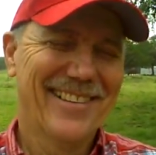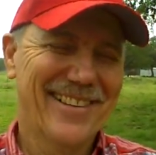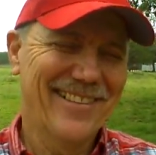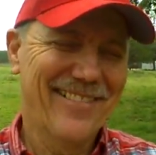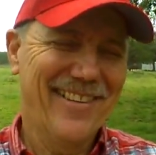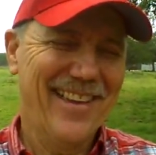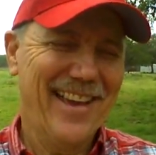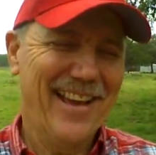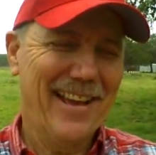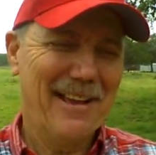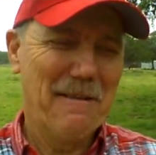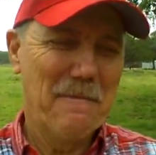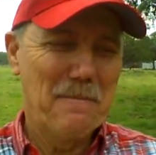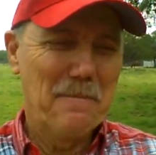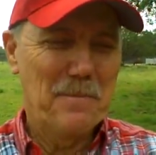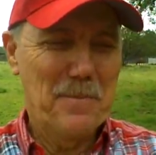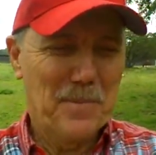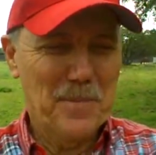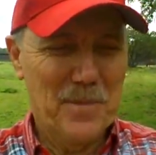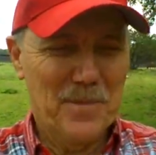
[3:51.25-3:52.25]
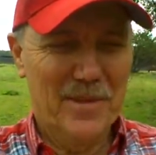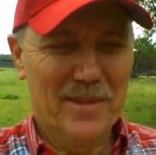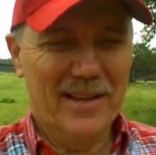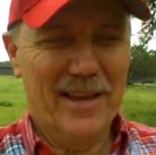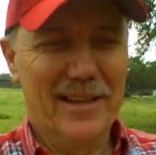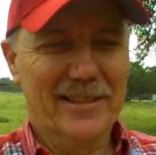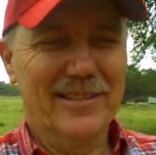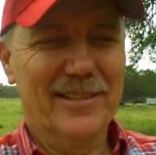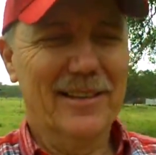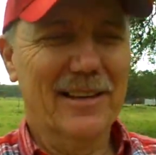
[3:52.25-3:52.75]
Okay,
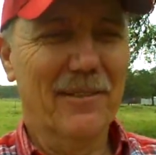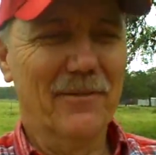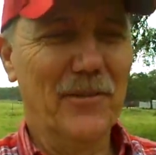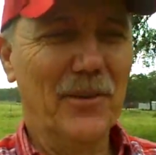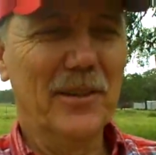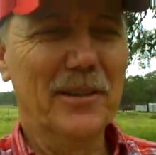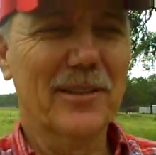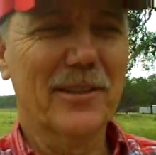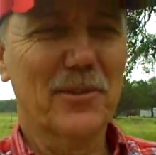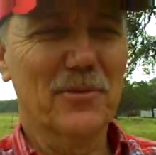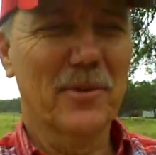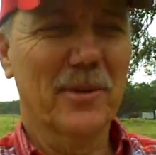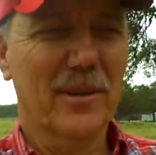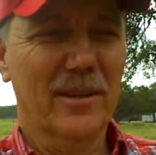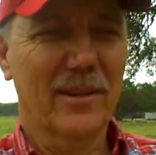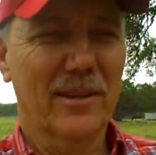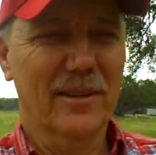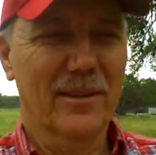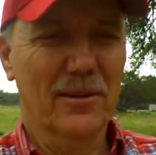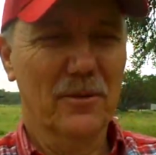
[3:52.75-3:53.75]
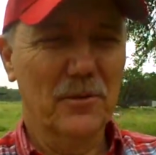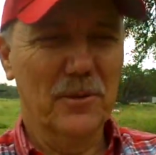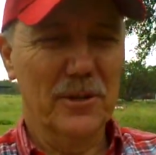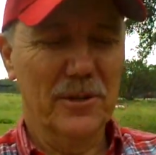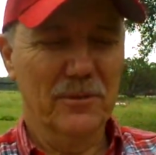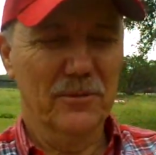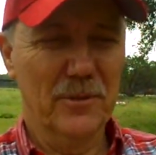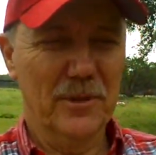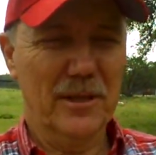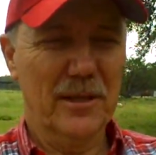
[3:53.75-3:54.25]
that's enough on this one, and
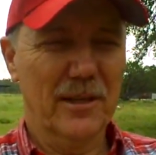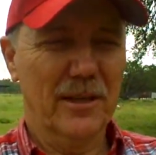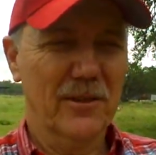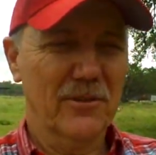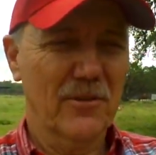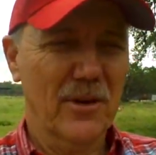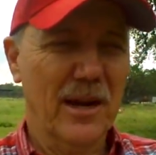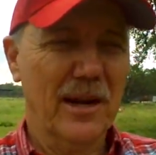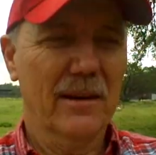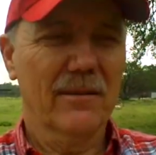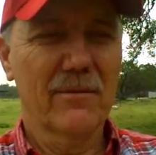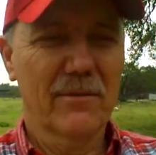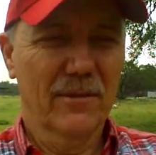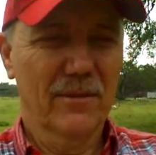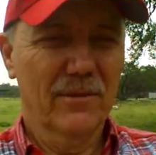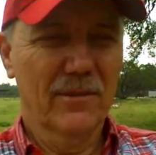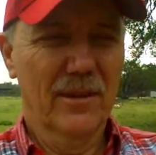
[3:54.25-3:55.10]
we're going to try and